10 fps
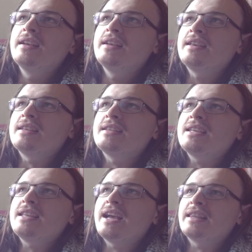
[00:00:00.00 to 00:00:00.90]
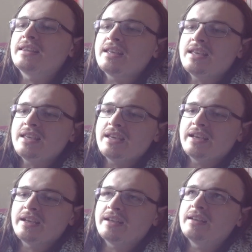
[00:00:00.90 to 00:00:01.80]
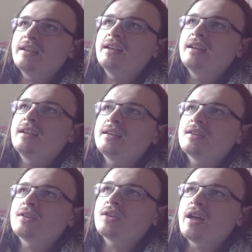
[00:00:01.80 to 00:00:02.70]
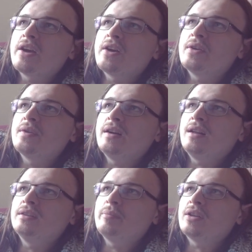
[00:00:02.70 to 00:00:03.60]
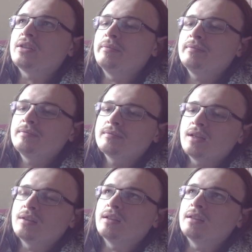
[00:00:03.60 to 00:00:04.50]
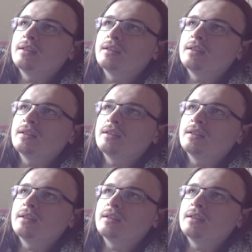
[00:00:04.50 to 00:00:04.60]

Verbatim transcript: can see like the glow on the bottom. Come on.